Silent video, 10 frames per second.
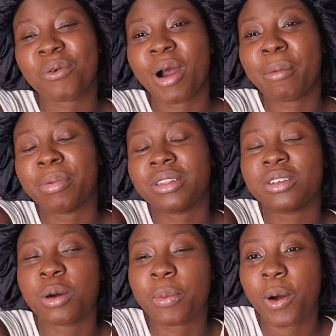while
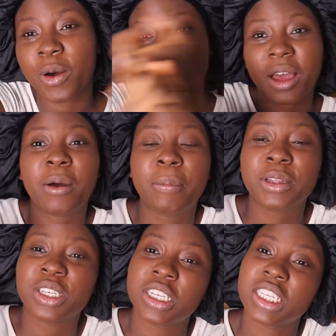putting up other
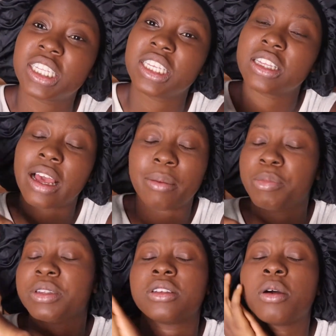opportunities, like
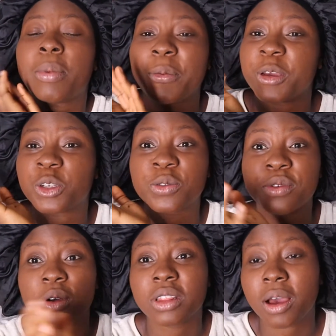putting up applications
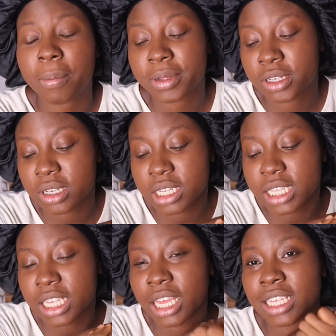for other
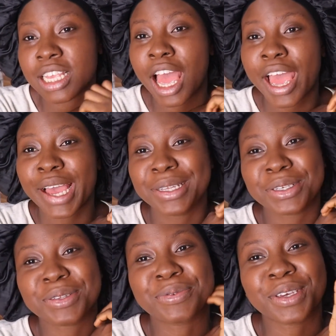opportunities. It's
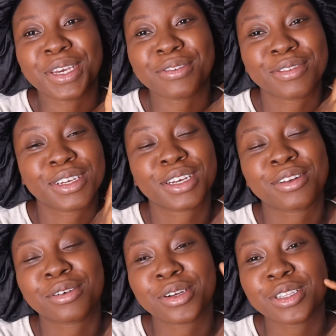just finger
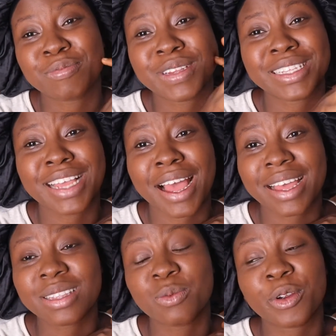crossed. Please
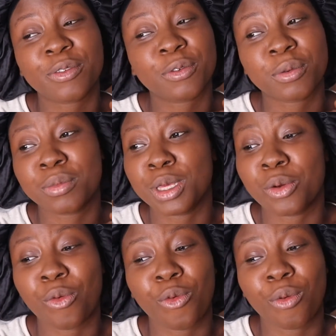guys, pray for me.
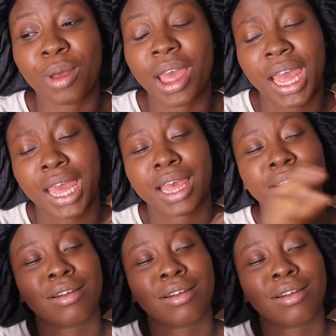Hey,